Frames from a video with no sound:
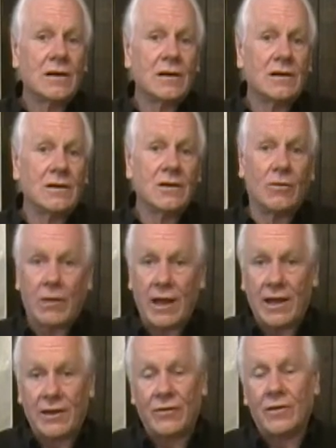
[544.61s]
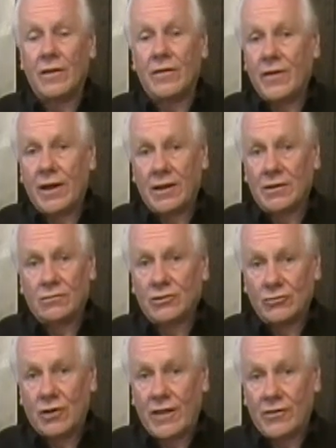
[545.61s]
Iran, they
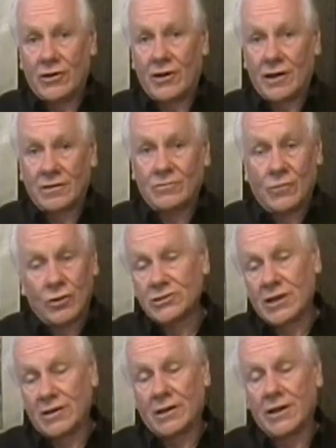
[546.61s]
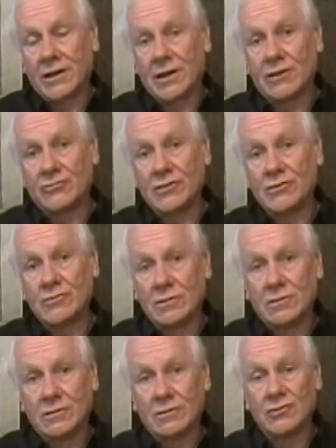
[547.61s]
would rather not. A lot of countries
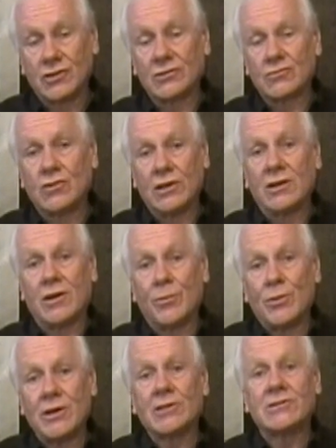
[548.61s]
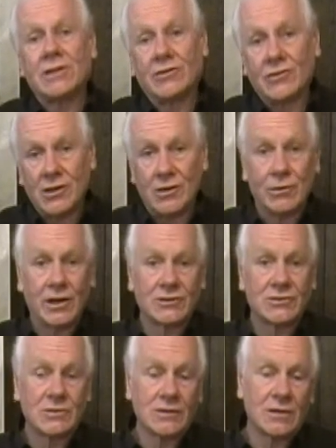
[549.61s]
just really are pissed that the
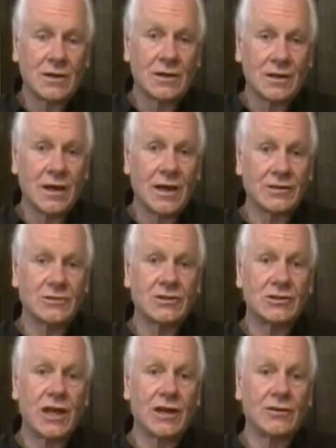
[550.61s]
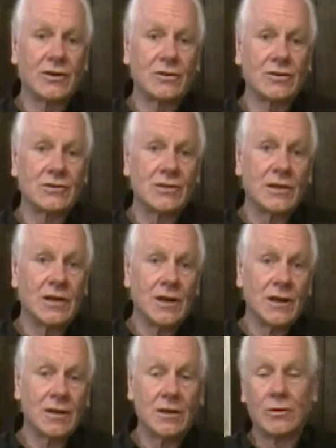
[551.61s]
U.S. has the standard currency,
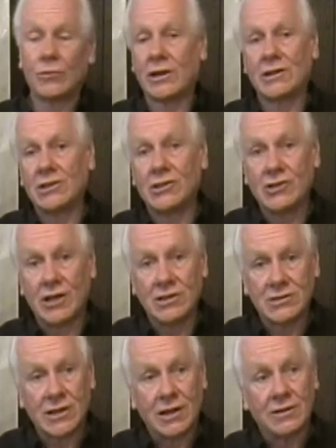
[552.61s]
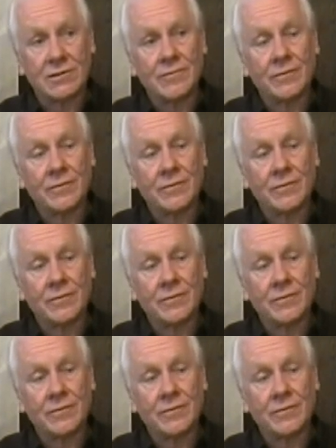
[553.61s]
and they'd like to change that.